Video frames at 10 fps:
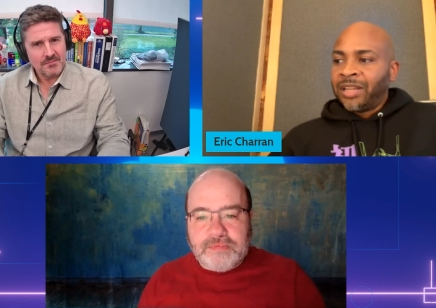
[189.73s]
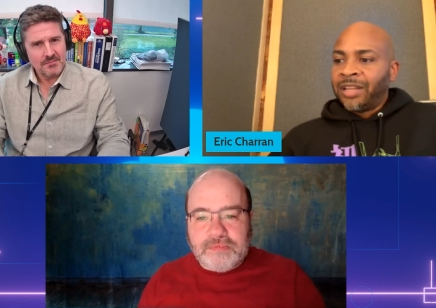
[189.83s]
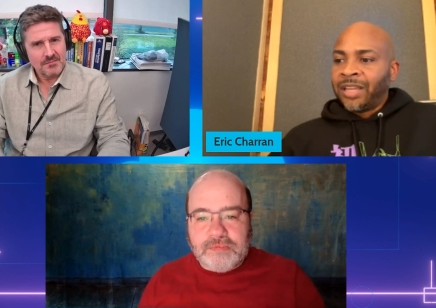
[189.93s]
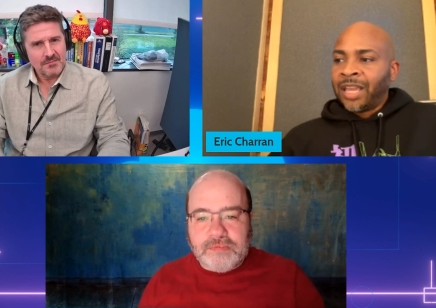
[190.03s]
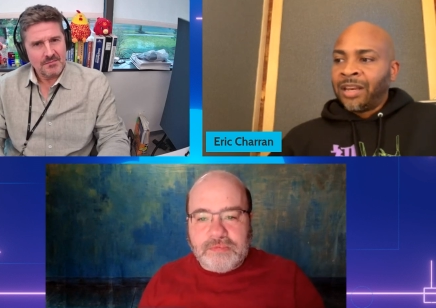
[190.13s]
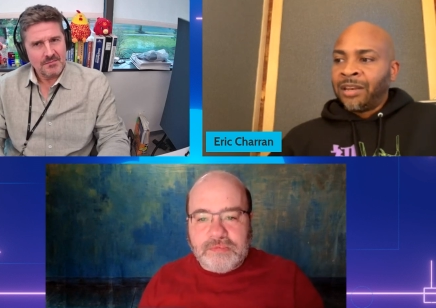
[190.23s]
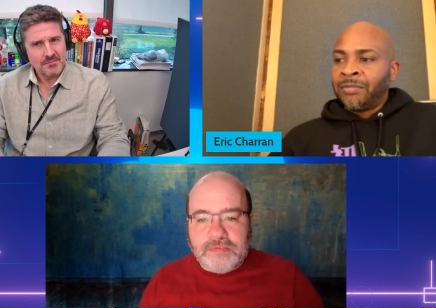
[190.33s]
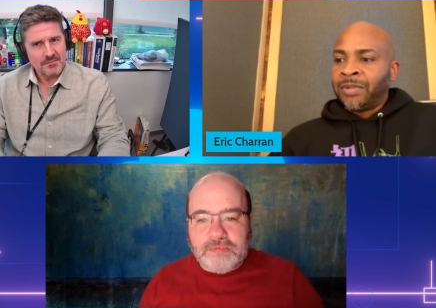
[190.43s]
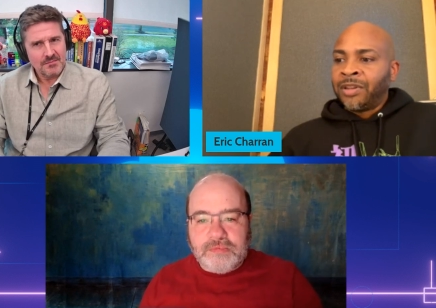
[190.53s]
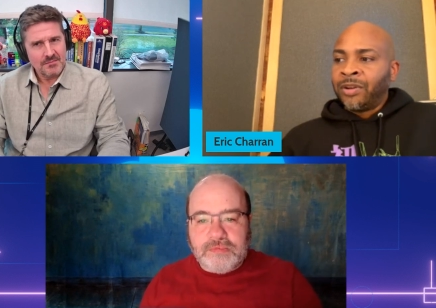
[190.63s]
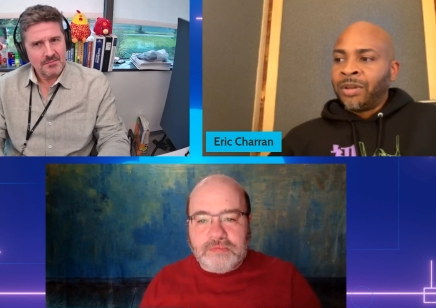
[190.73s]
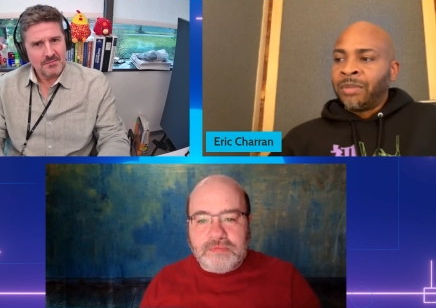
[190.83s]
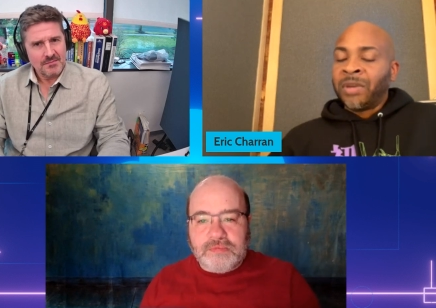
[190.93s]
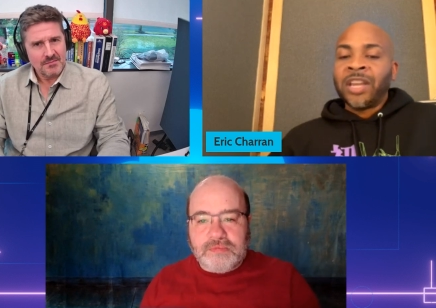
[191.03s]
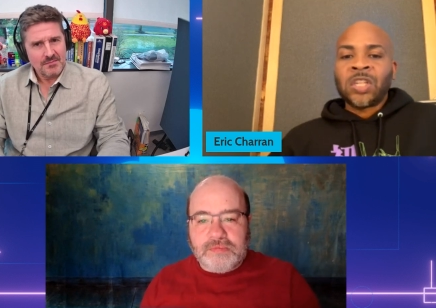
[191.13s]
Speaker 1: Uh, and, you know,
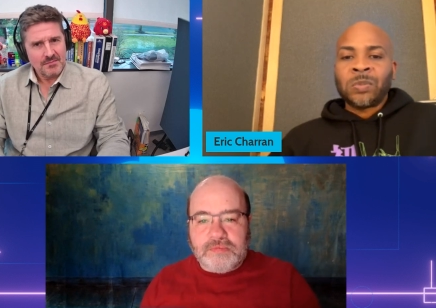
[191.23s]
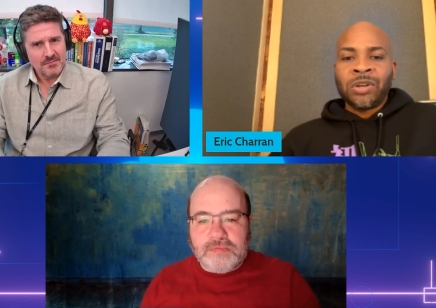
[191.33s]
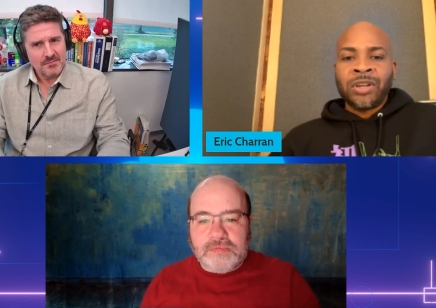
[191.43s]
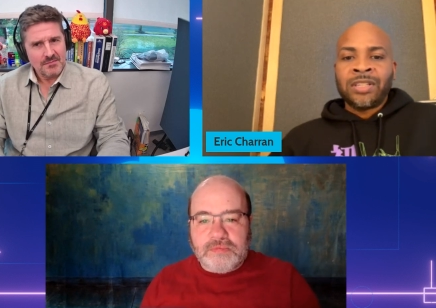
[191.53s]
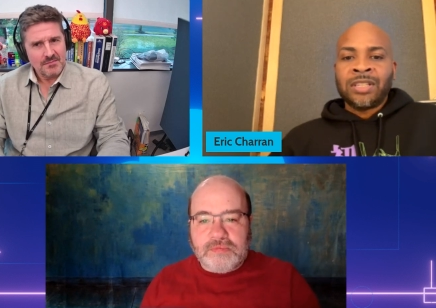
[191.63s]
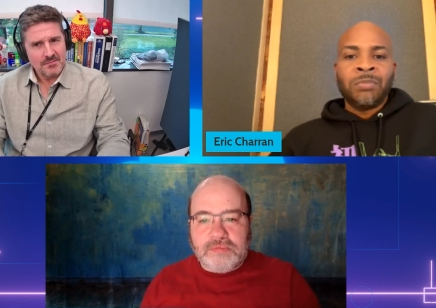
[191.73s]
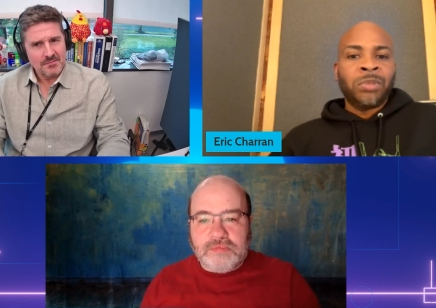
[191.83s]
in, in my experience in